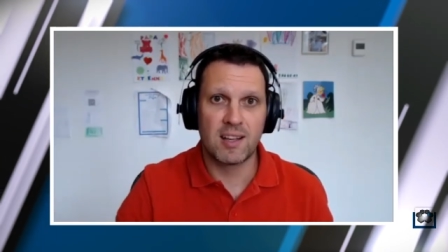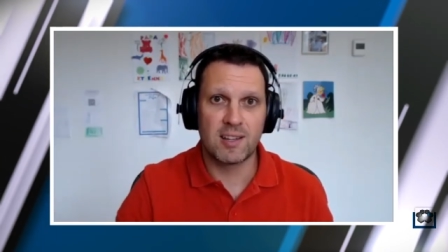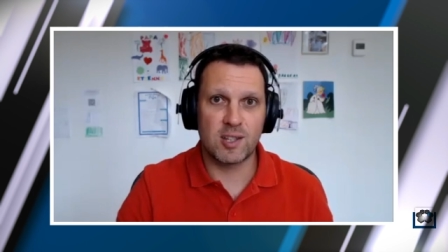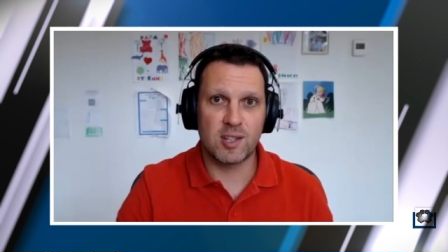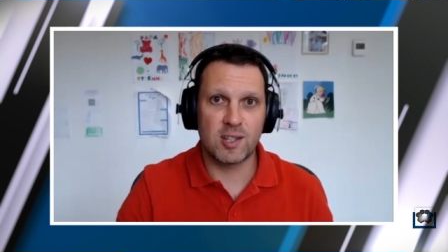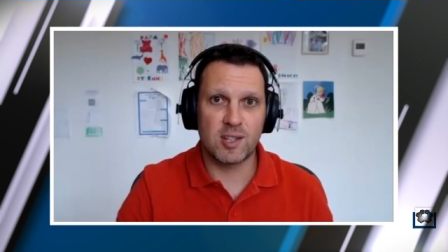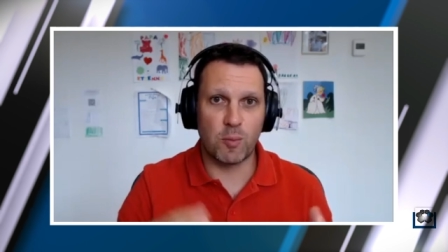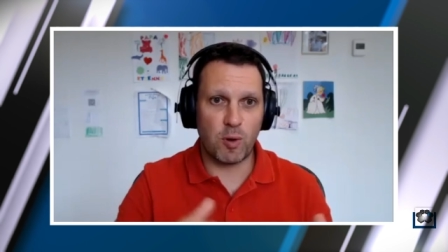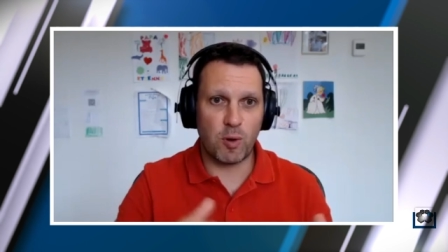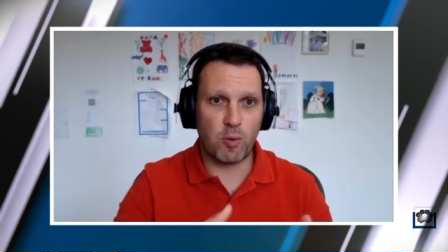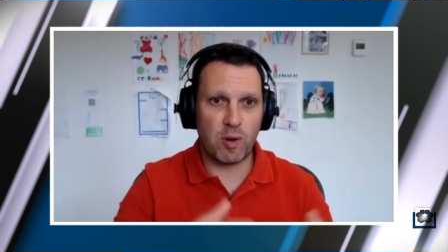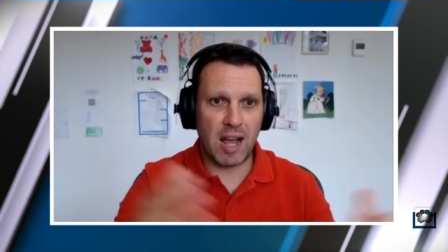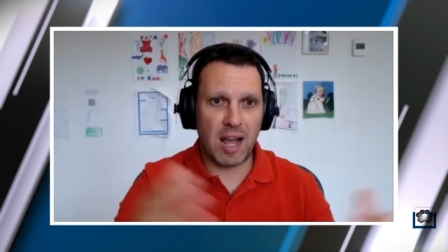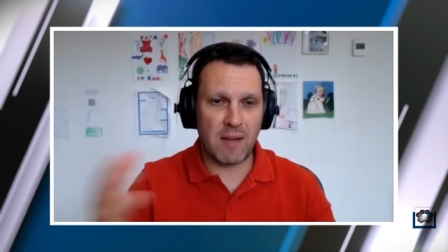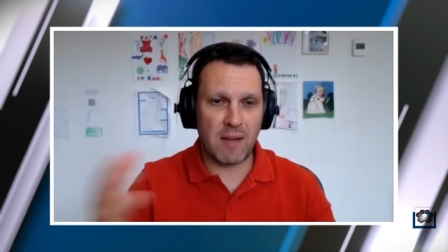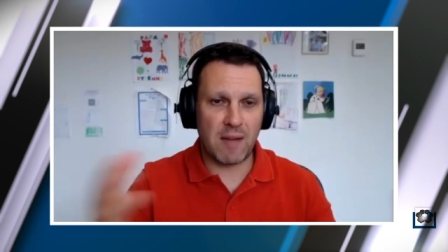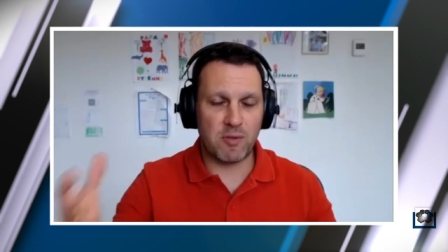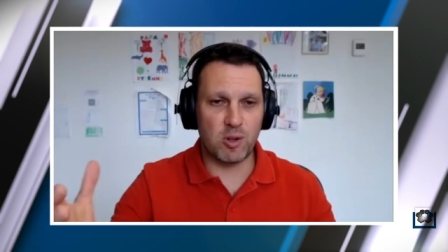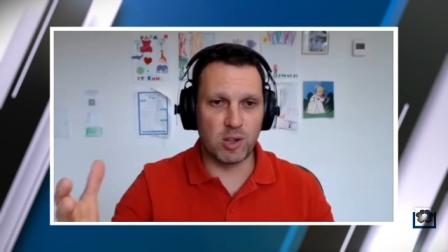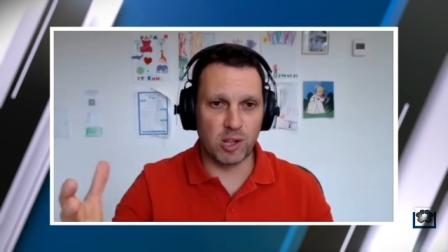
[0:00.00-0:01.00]
So, what, what
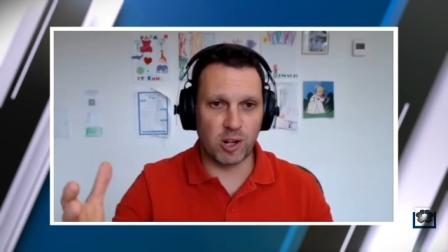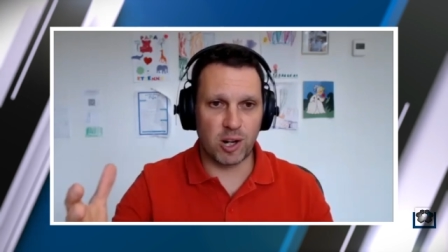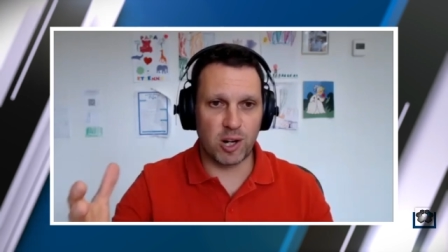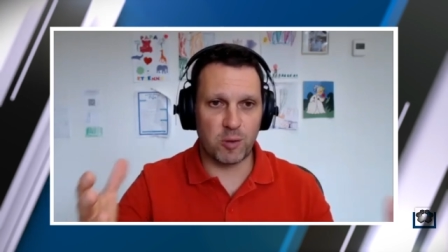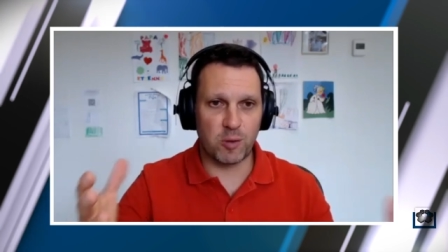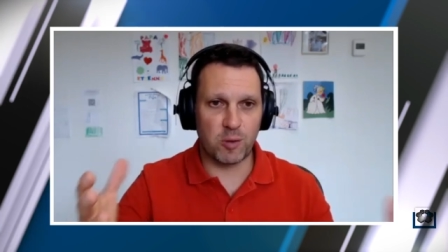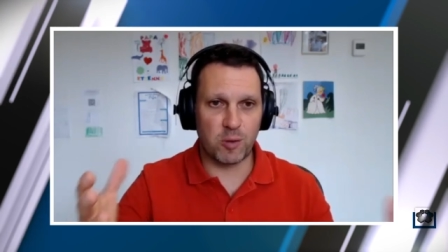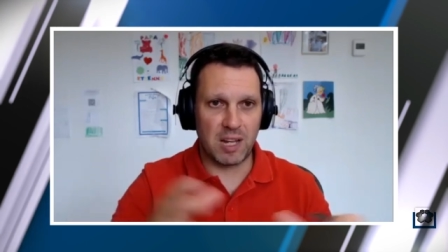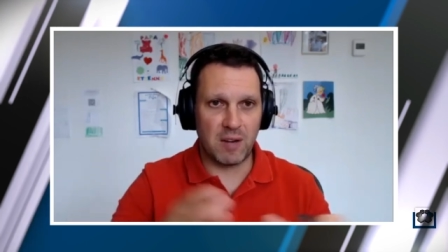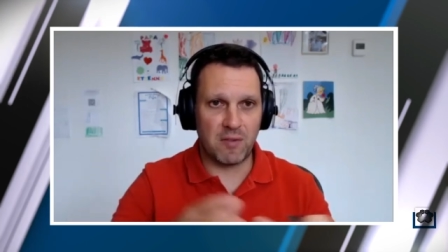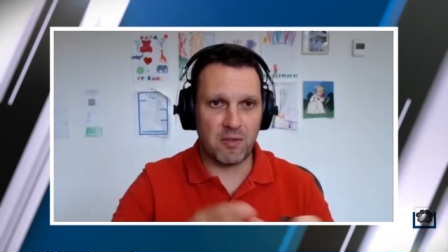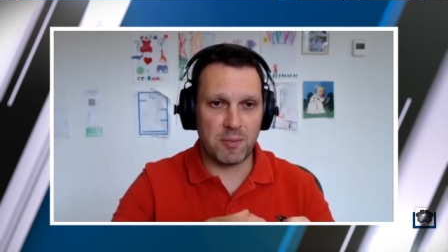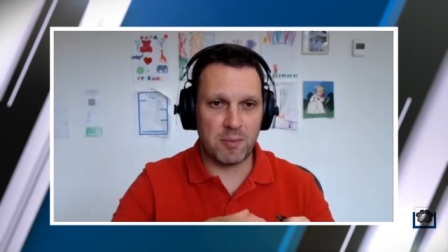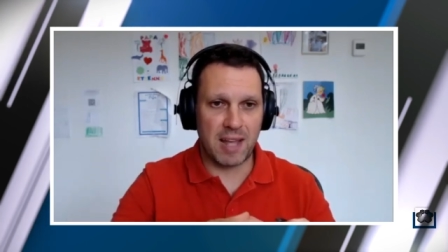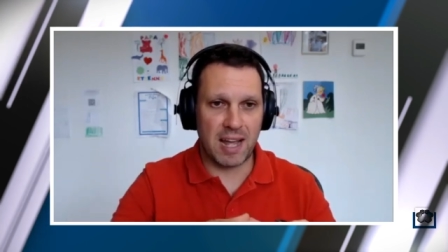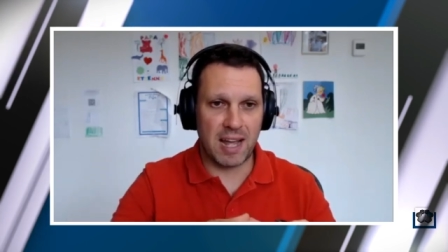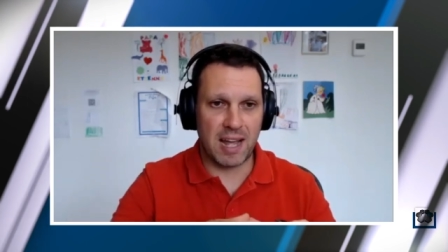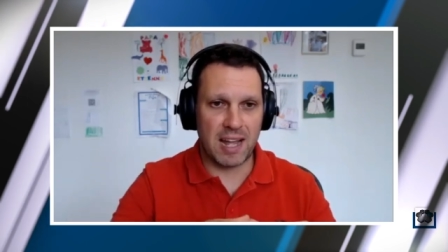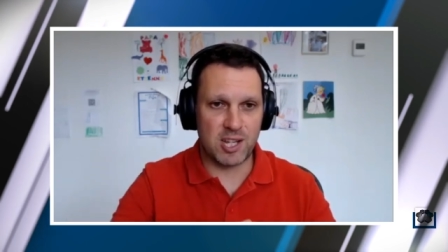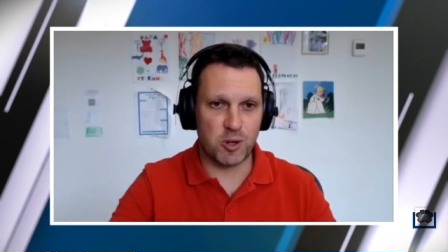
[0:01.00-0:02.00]
have you learned really from
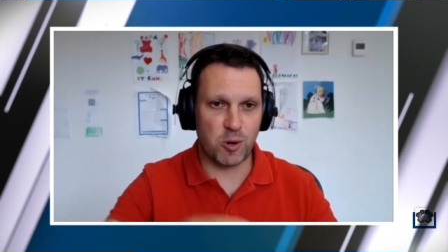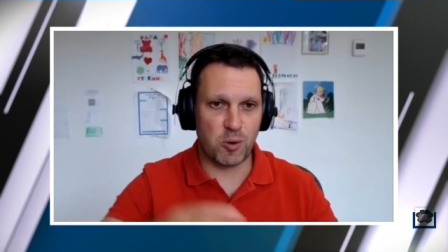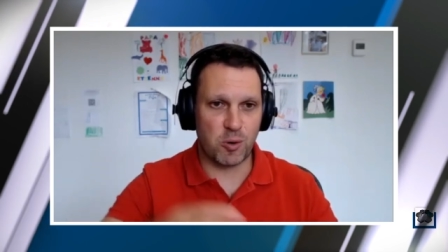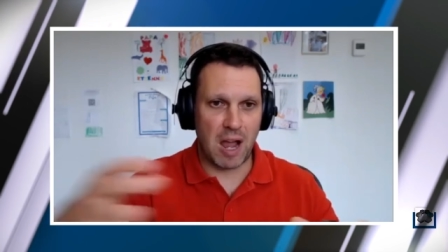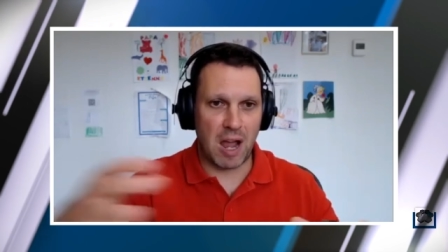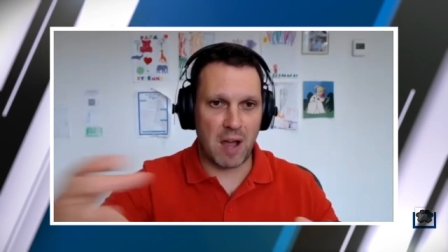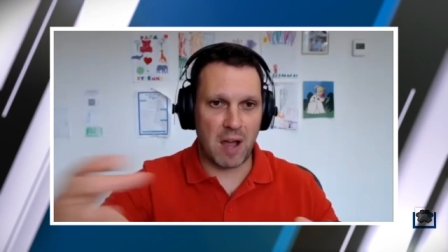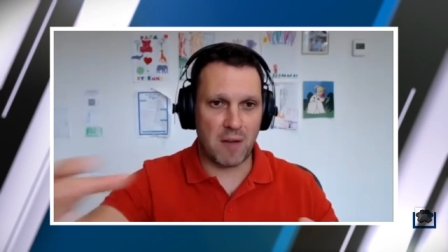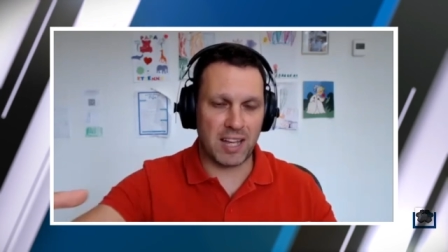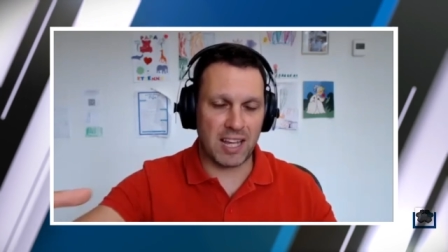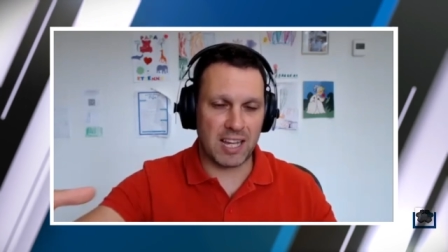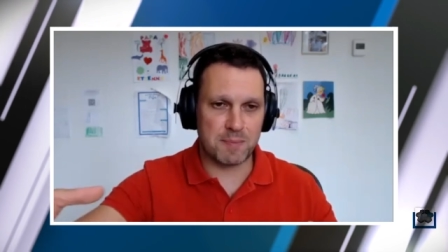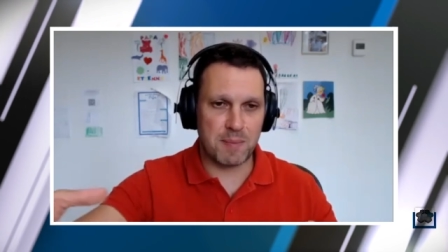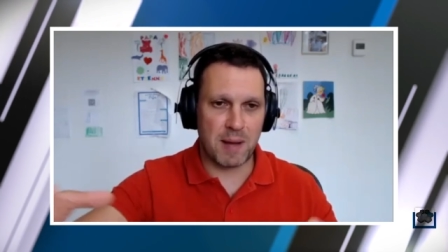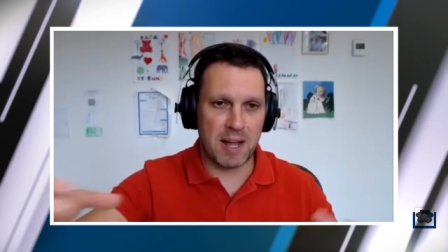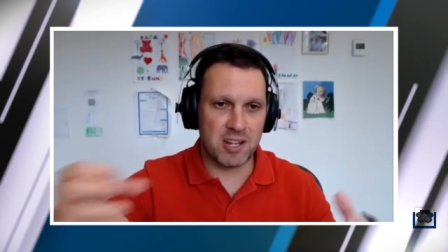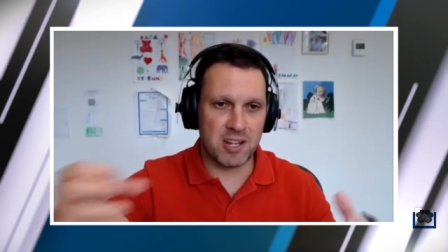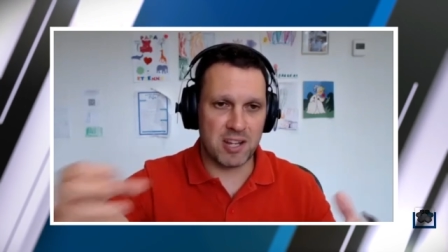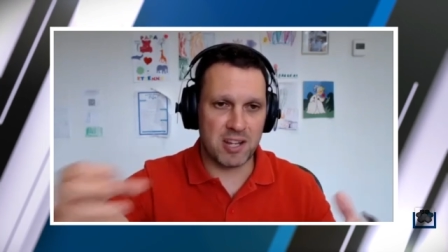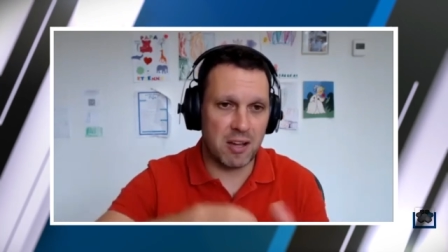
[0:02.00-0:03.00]
that geographic
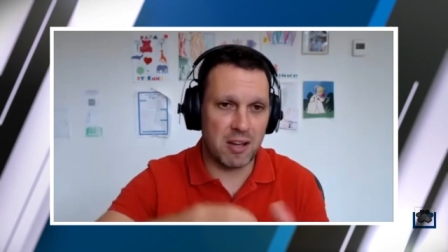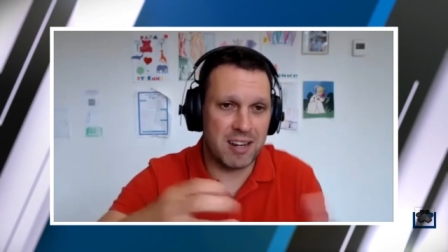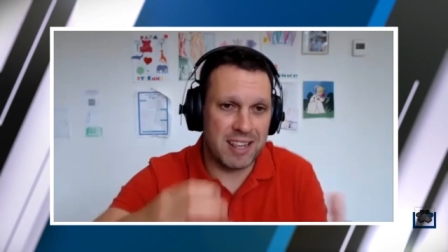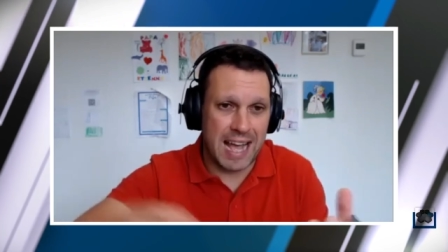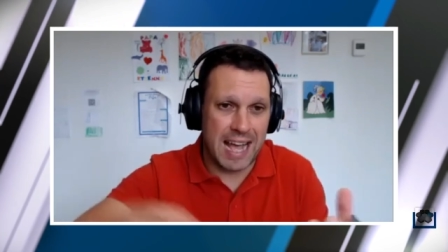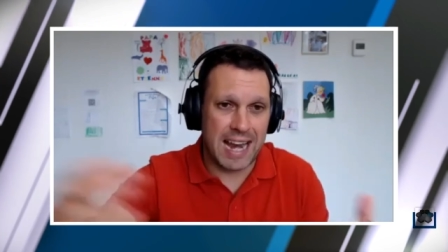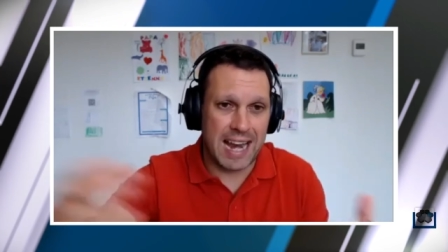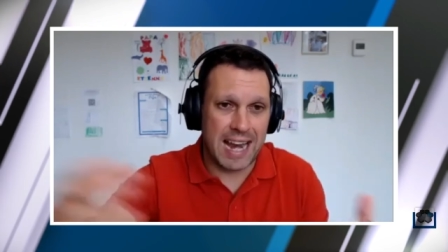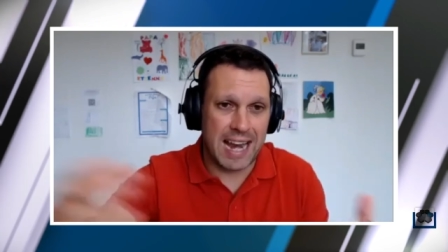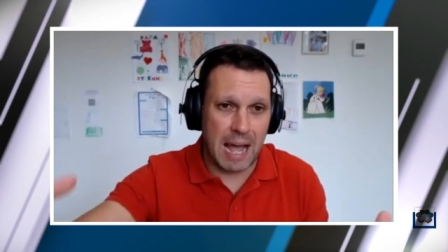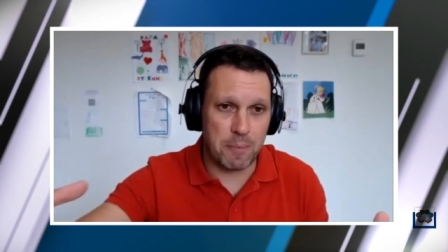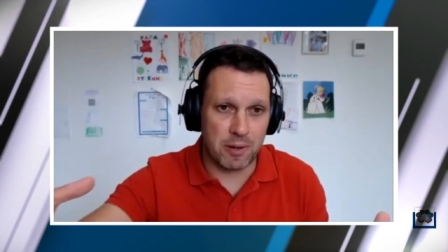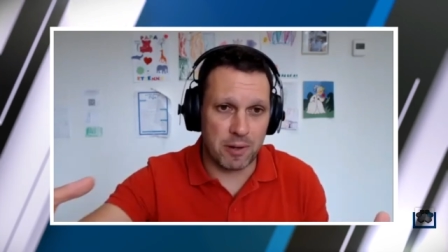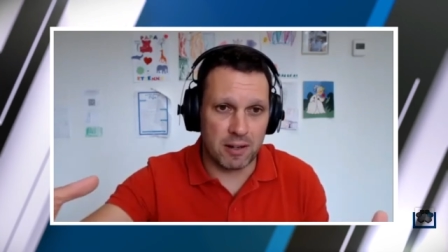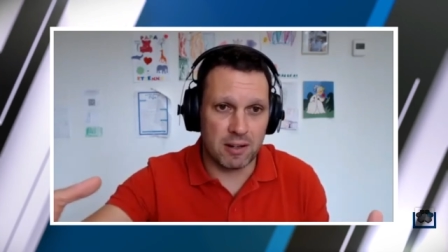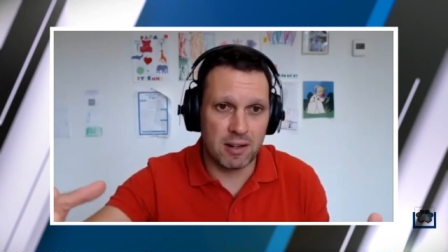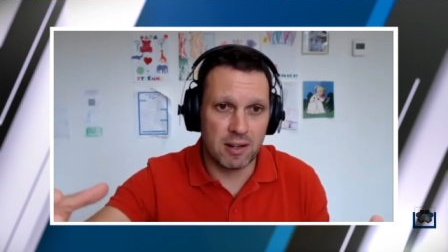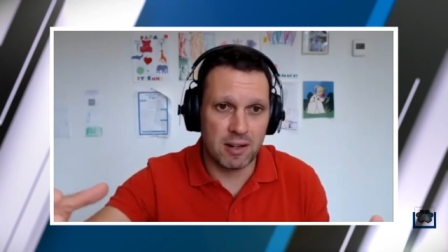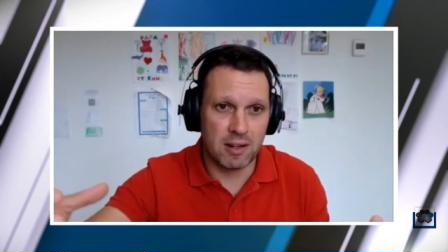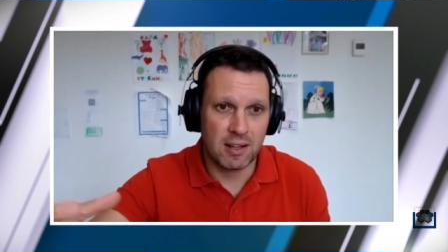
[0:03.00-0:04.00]
expansion? How did that
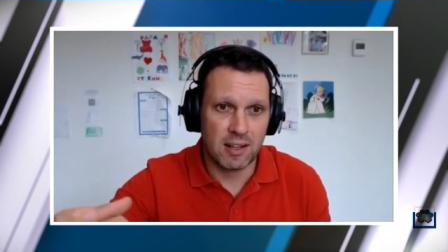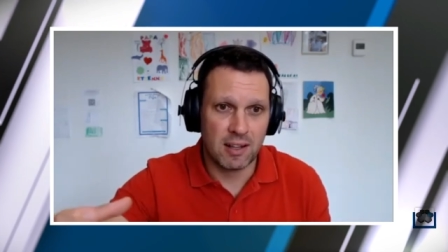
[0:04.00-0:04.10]
happen?